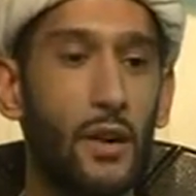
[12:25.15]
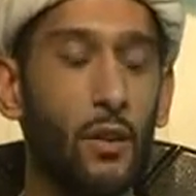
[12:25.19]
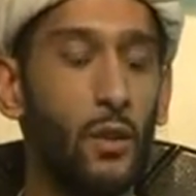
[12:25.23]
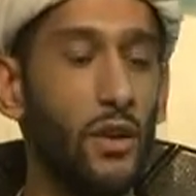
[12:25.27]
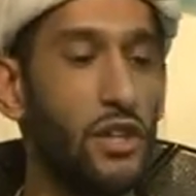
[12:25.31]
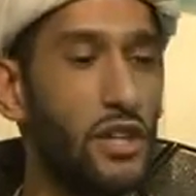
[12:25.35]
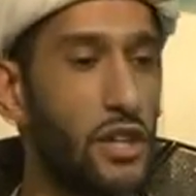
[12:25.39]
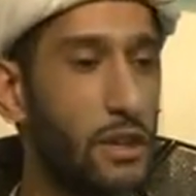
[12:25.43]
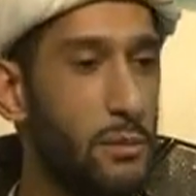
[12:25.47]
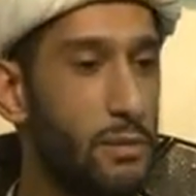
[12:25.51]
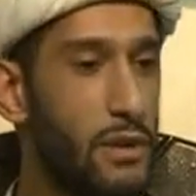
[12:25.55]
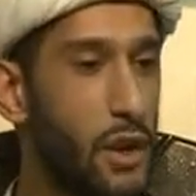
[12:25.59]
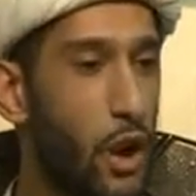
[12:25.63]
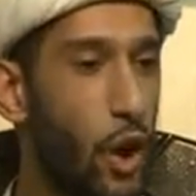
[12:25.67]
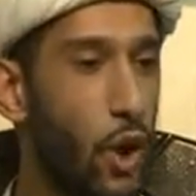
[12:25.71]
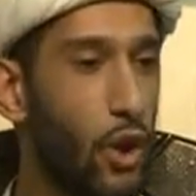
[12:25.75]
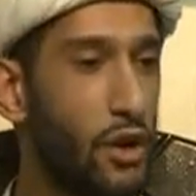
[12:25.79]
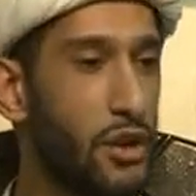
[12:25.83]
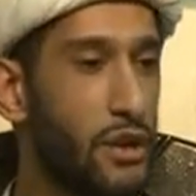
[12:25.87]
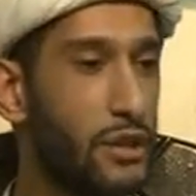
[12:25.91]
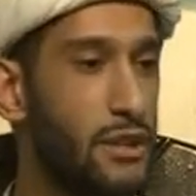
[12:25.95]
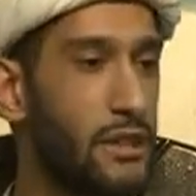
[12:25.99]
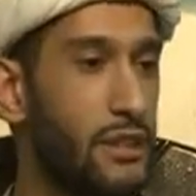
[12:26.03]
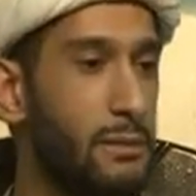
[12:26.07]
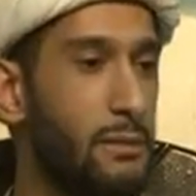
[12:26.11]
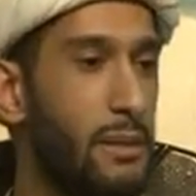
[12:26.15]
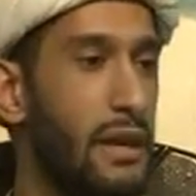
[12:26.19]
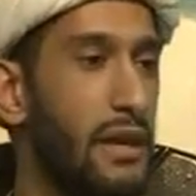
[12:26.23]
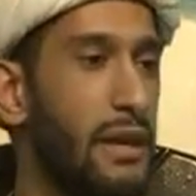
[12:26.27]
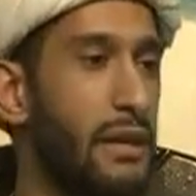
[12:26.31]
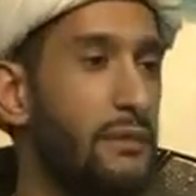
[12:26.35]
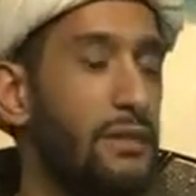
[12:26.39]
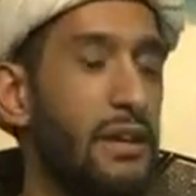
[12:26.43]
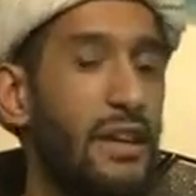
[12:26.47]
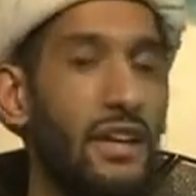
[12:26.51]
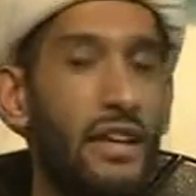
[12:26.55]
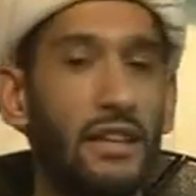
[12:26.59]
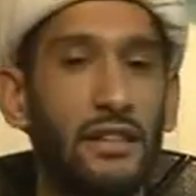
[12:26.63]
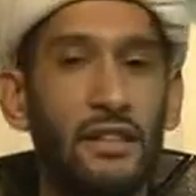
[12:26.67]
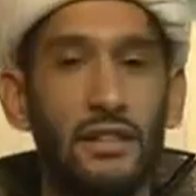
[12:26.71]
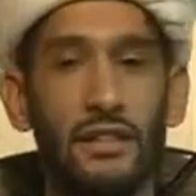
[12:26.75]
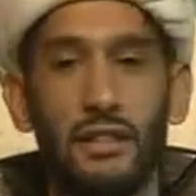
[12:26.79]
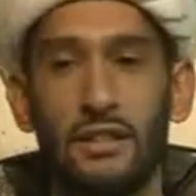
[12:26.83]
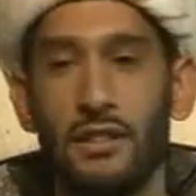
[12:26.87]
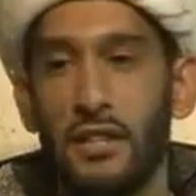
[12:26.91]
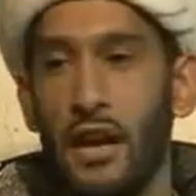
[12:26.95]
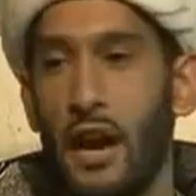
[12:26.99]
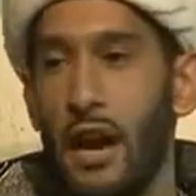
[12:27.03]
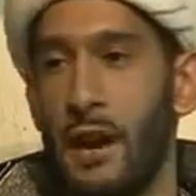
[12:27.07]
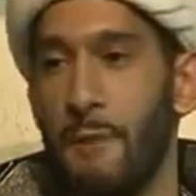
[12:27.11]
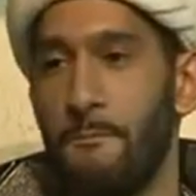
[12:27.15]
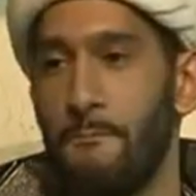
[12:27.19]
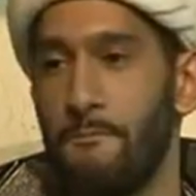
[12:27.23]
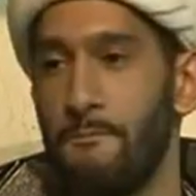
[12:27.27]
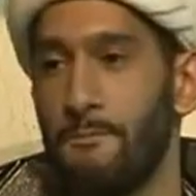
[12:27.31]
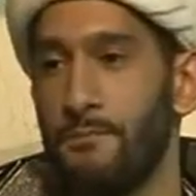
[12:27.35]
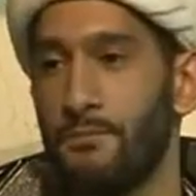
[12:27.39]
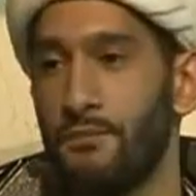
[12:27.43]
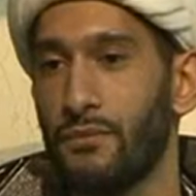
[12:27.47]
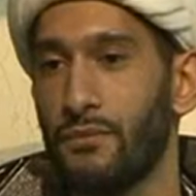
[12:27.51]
We should be honored to be living in this time.